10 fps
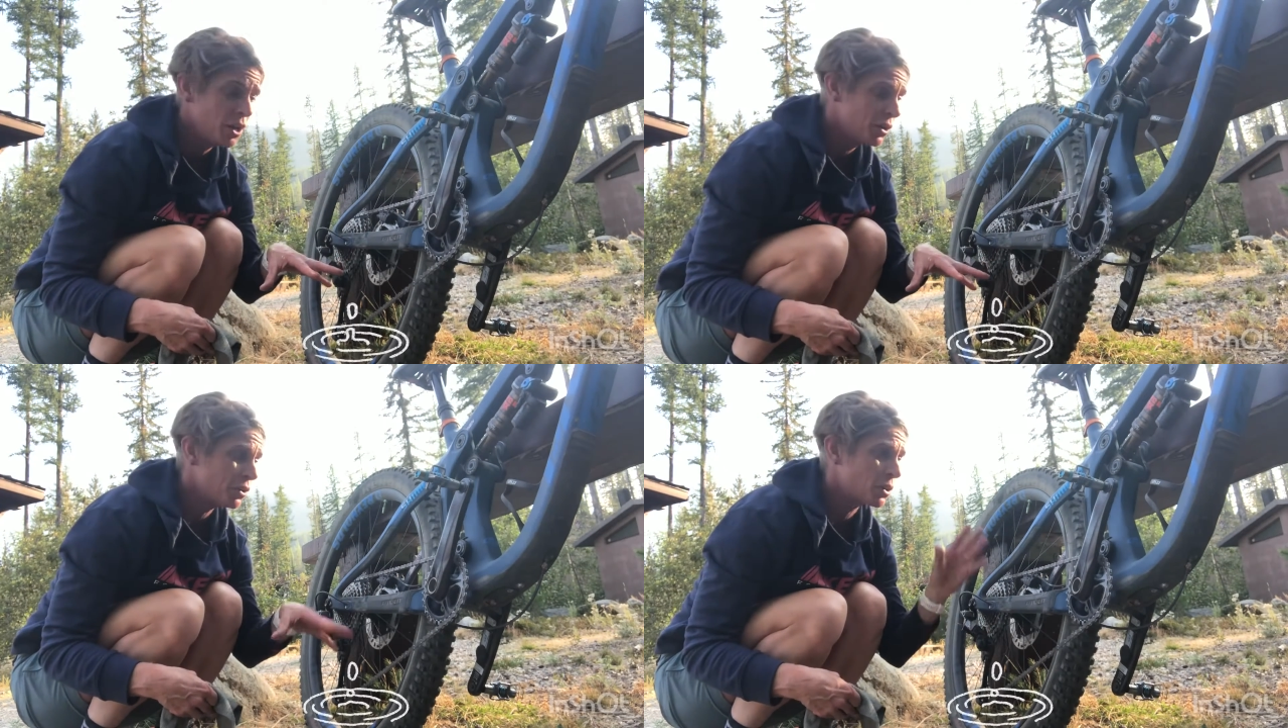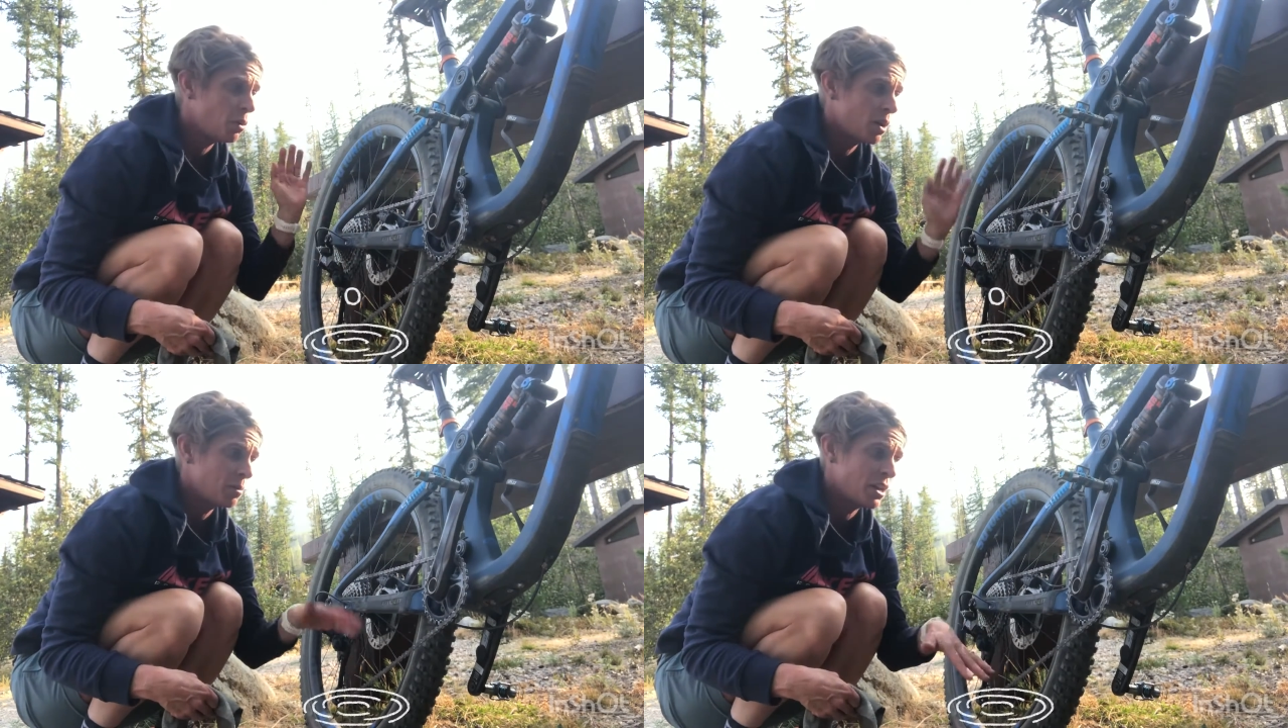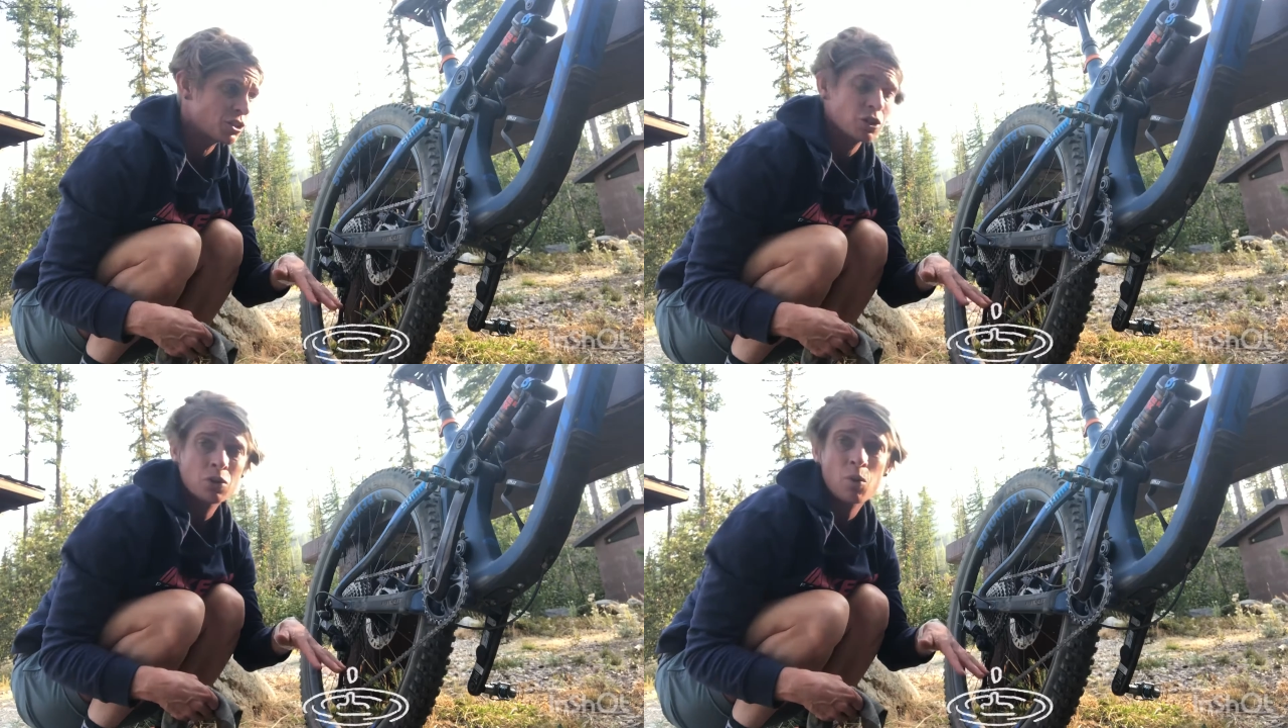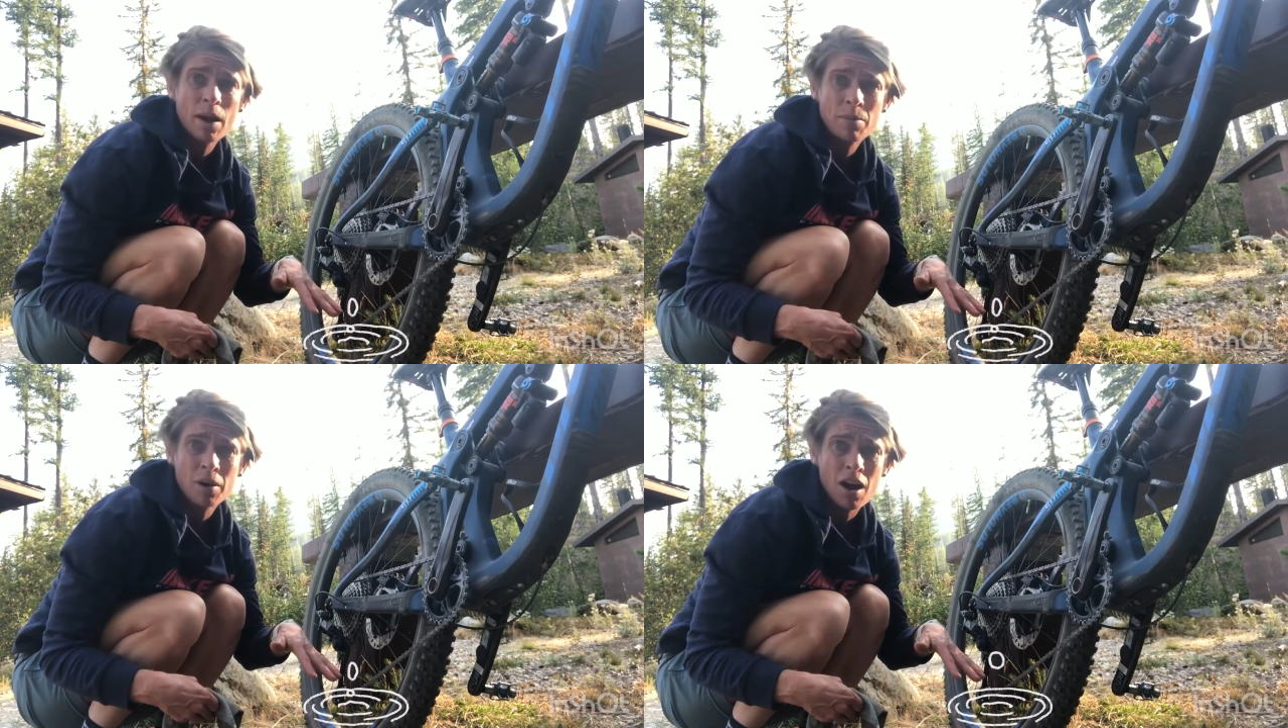you're gonna wanna make sure you
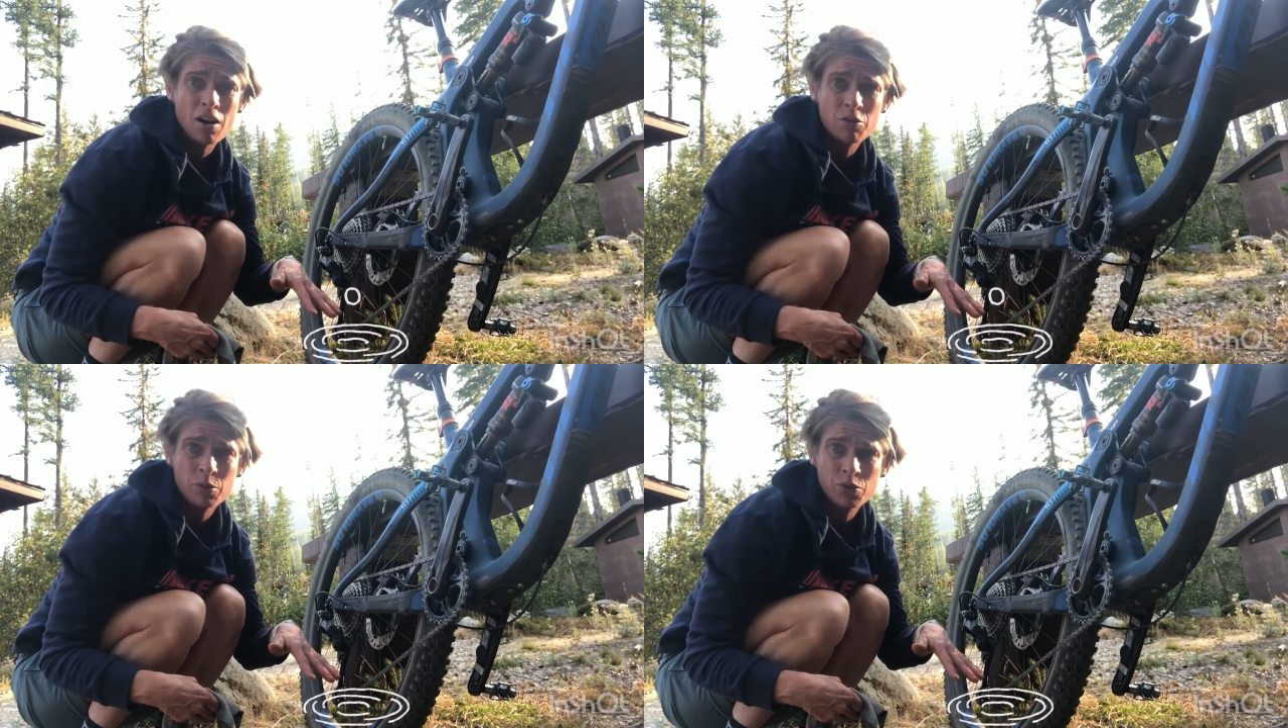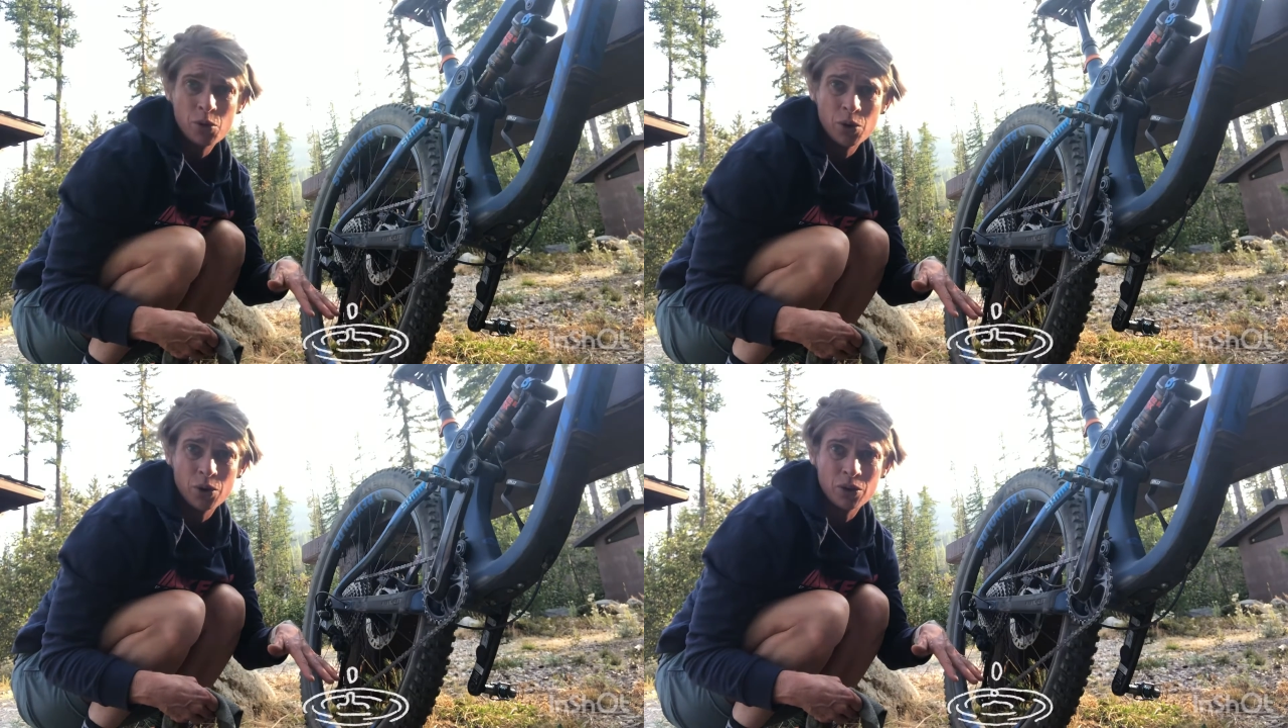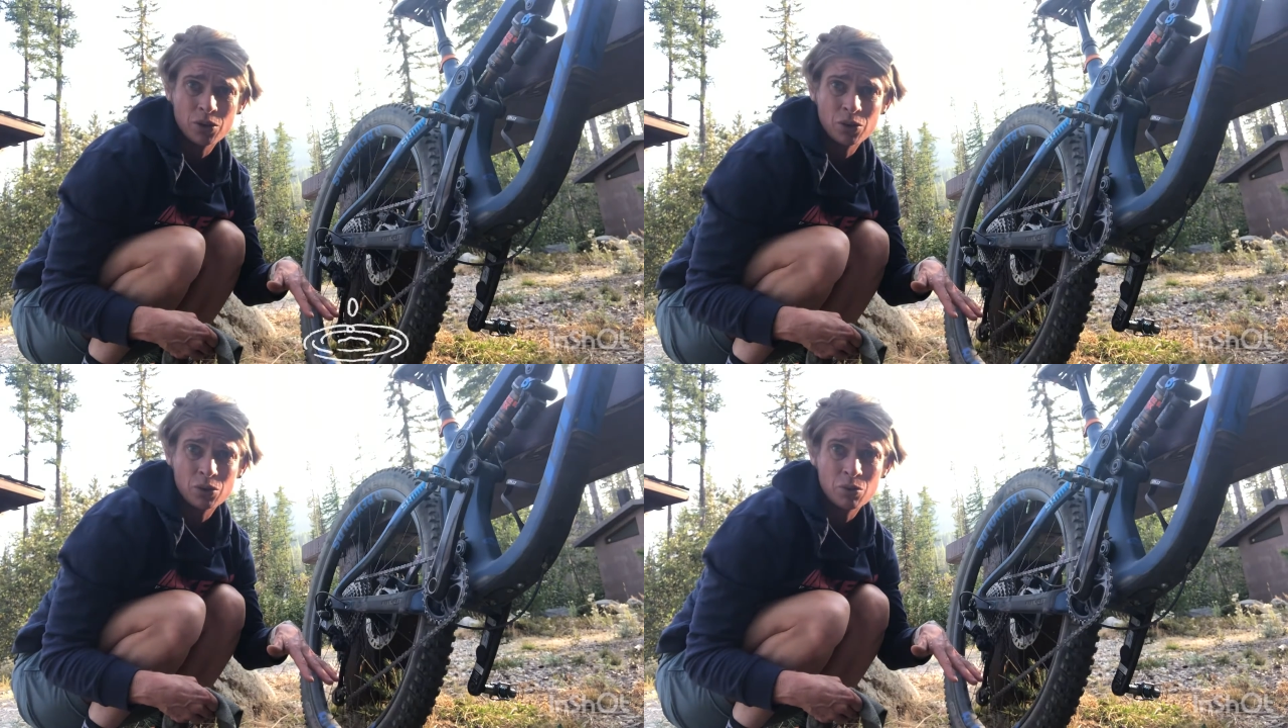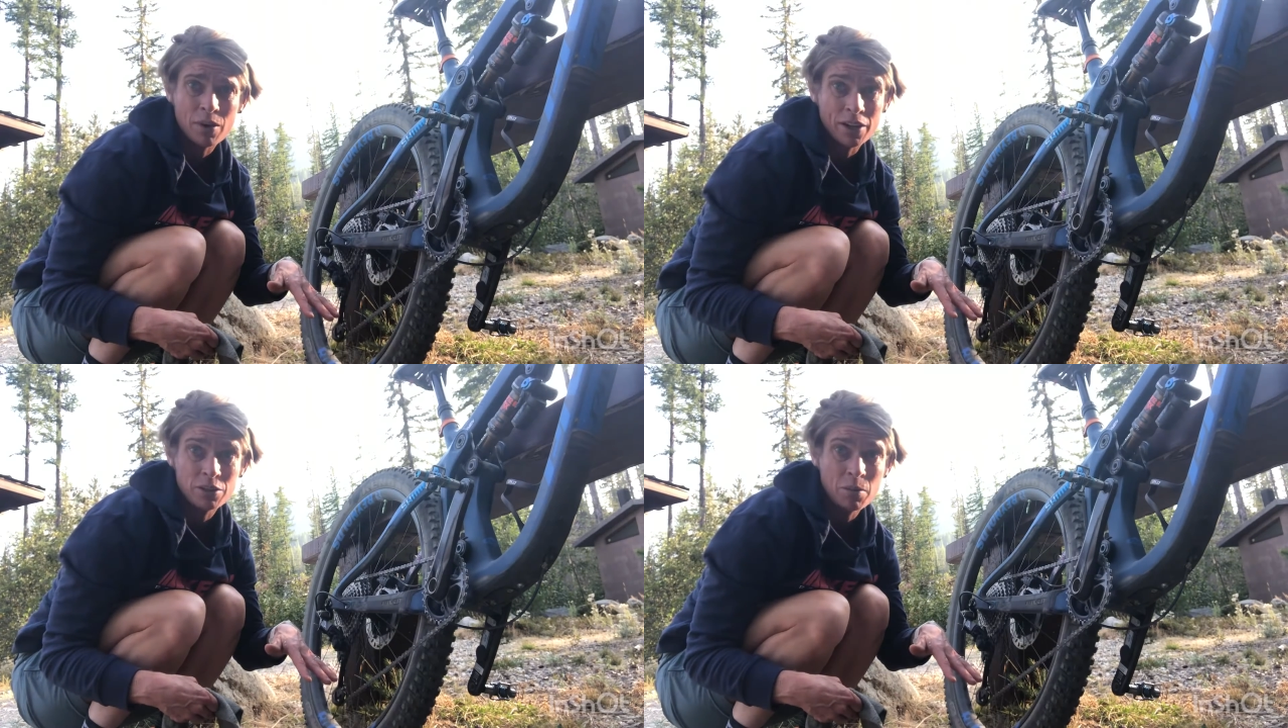wipe it off before you
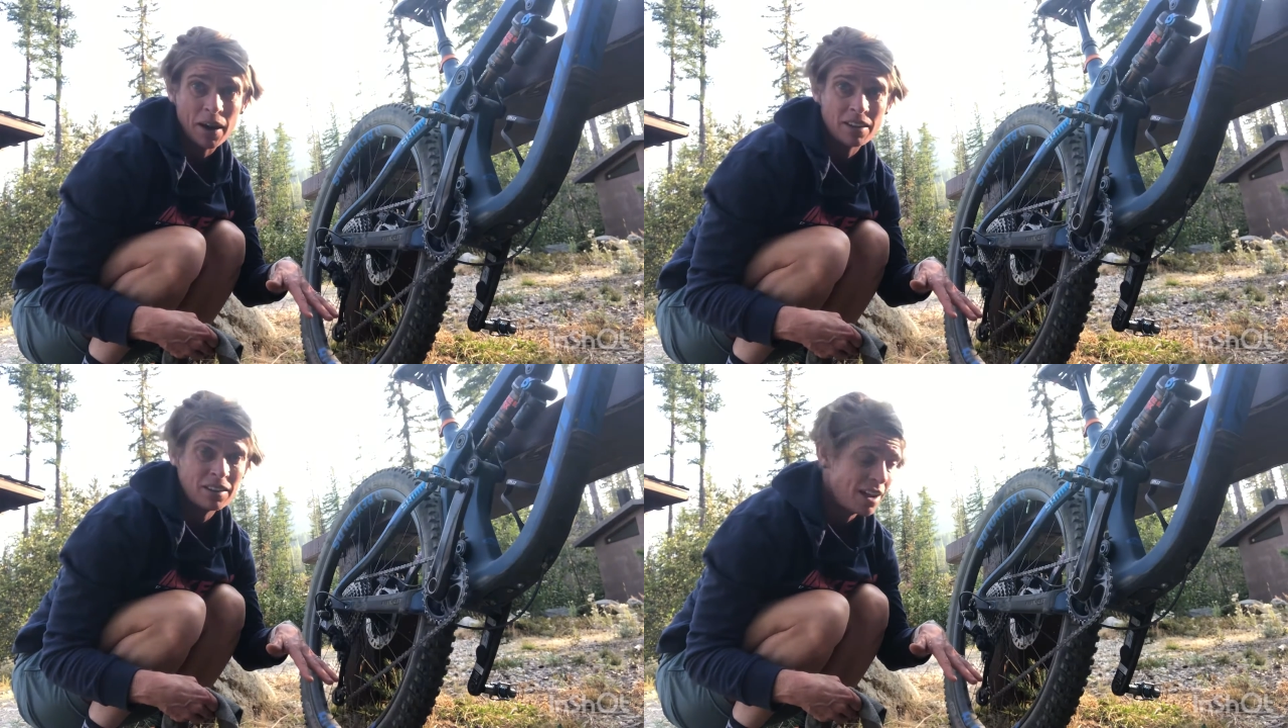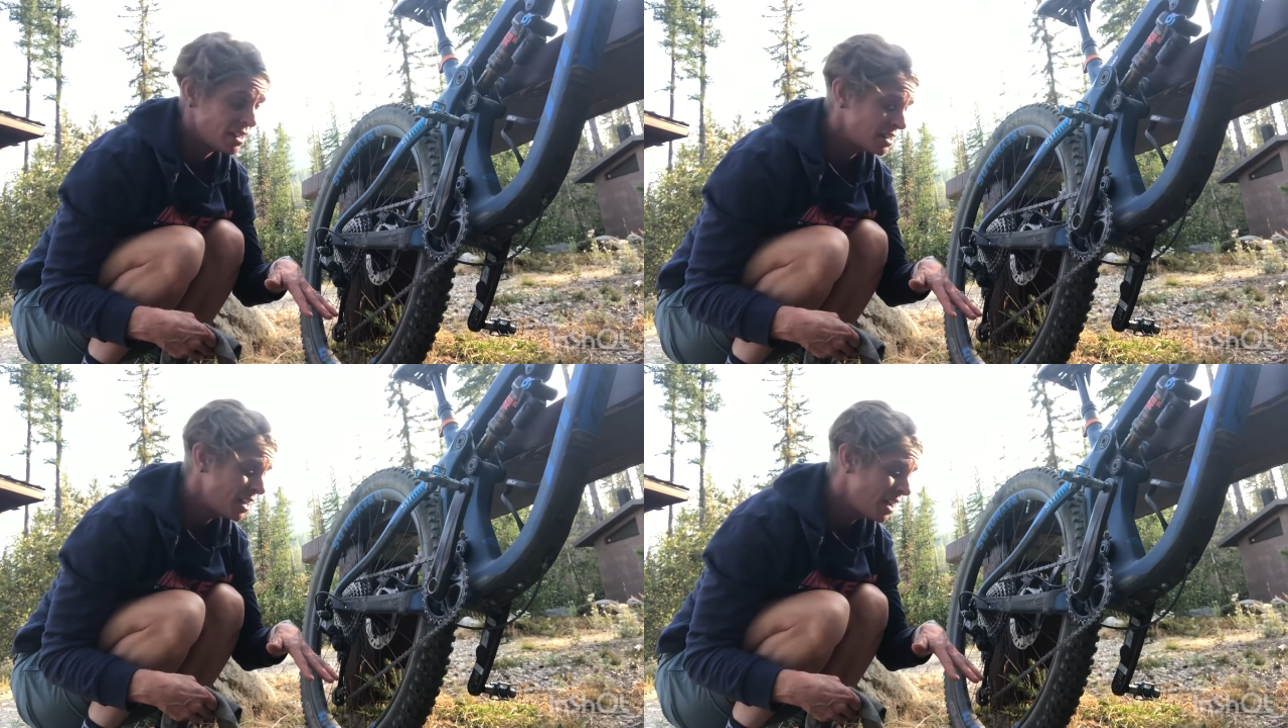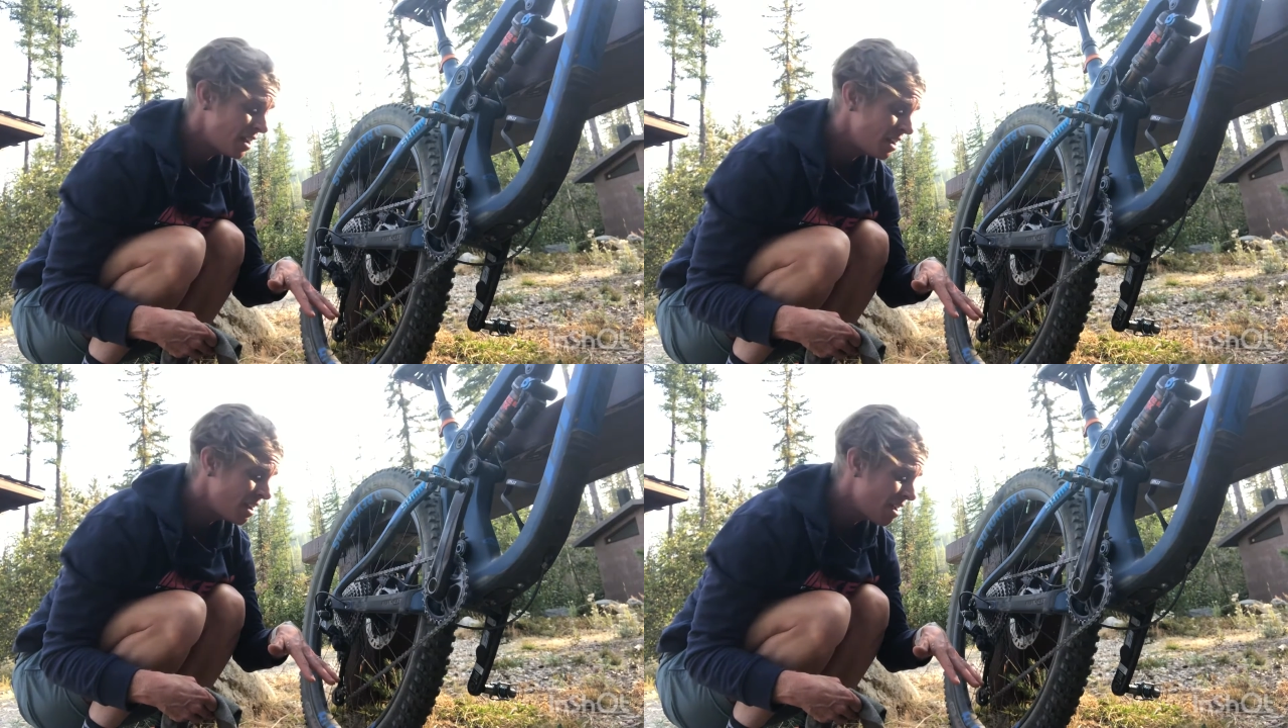ride your bike the next day.